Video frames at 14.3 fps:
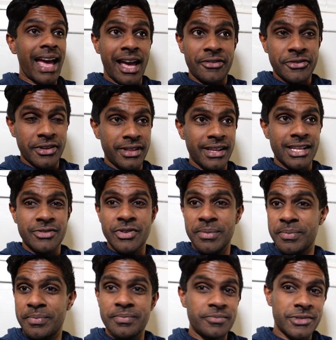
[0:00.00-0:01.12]
After this, we
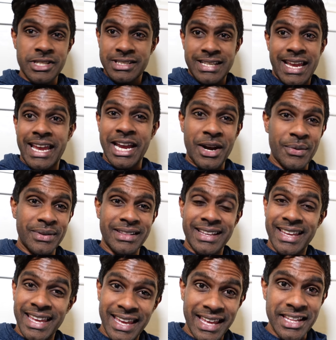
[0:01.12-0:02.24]
just hang out with the
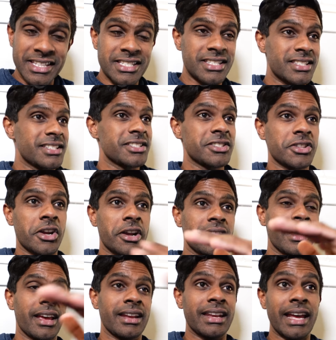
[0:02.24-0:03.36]
kids, start
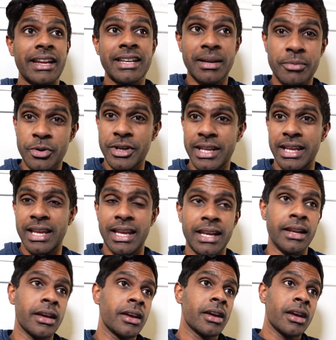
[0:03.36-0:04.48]
their nighttime
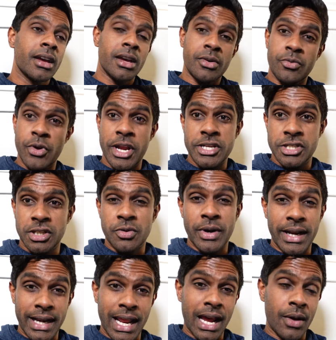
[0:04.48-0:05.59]
routine. Rachel
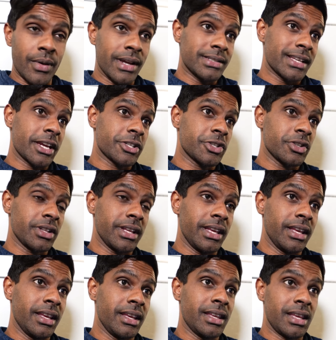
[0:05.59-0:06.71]
right now is
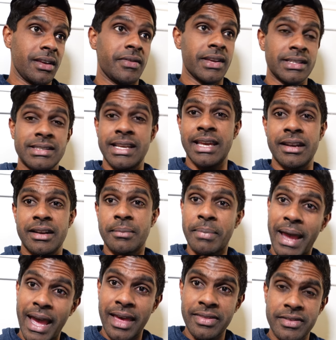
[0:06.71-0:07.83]
actually giving Zayden a
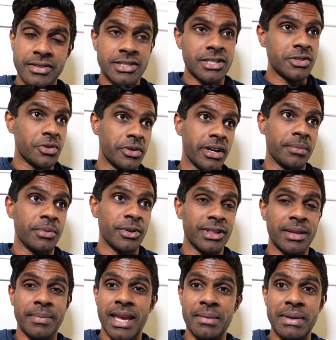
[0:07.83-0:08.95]
bath. She's already put the
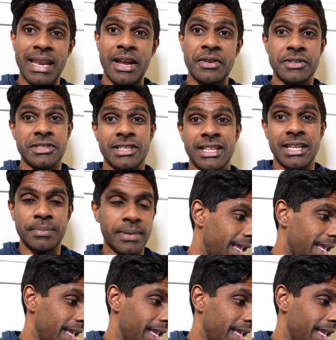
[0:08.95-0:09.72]
baby down to sleep.